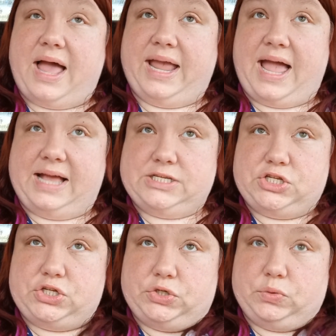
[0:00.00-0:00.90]
I
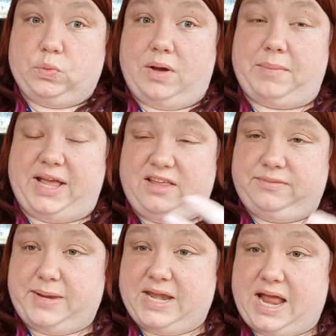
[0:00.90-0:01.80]
had to, well, my
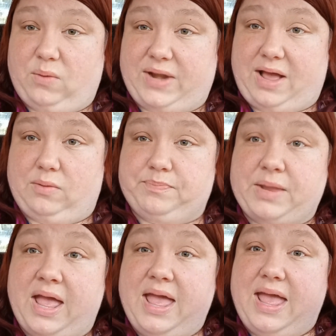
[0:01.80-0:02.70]
husband and I went out
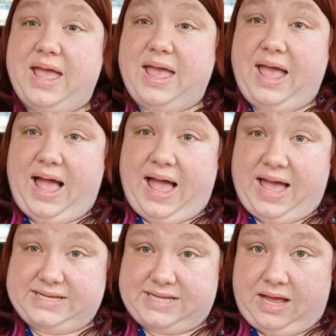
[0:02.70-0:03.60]

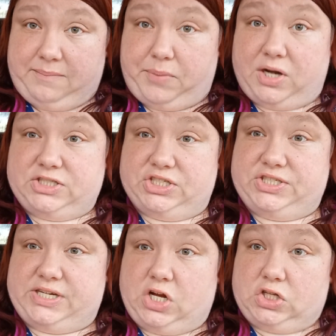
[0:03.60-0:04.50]
and um,
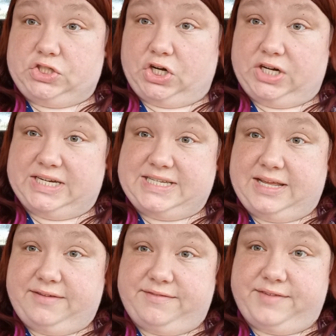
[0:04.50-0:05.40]
purchased an
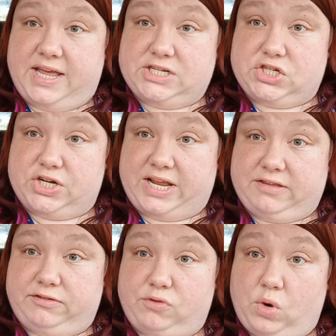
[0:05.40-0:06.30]
alternative
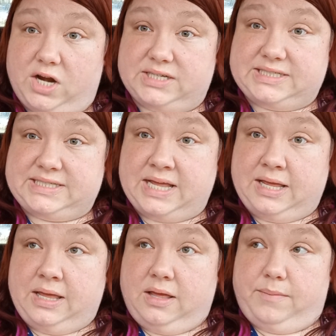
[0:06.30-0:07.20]
internet source
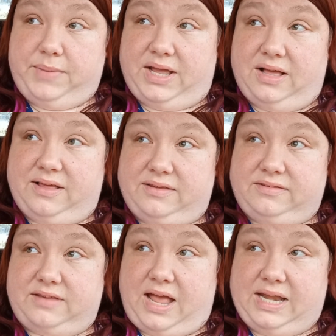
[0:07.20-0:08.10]

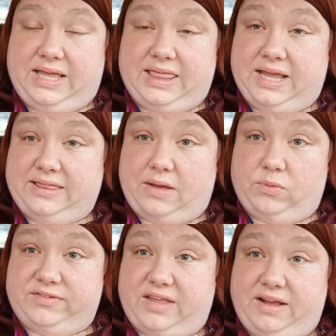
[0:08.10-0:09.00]
because anything
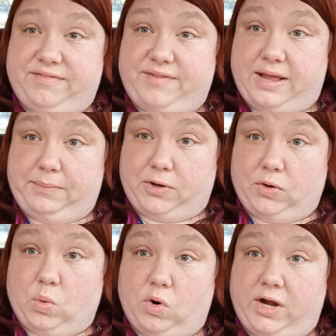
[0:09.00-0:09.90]
that was like
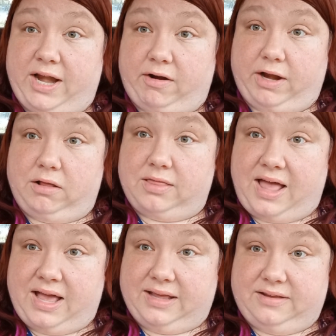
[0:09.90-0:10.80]
fiber or aerial
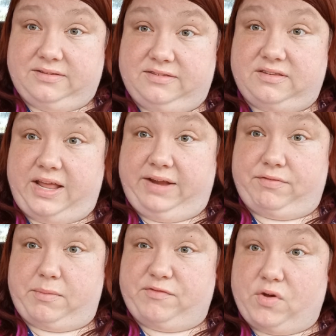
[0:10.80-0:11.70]
lines, like
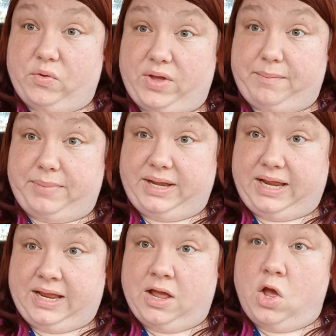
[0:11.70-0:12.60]
from a phone
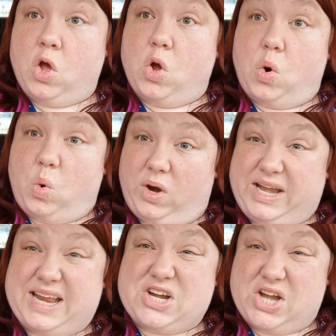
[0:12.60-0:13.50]
company or
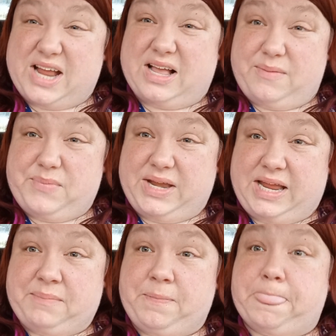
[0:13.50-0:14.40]
an internet
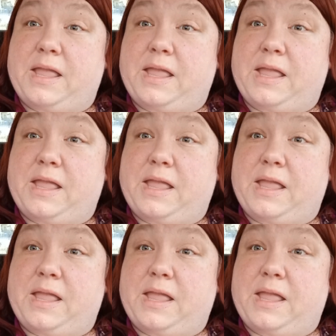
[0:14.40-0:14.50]
company,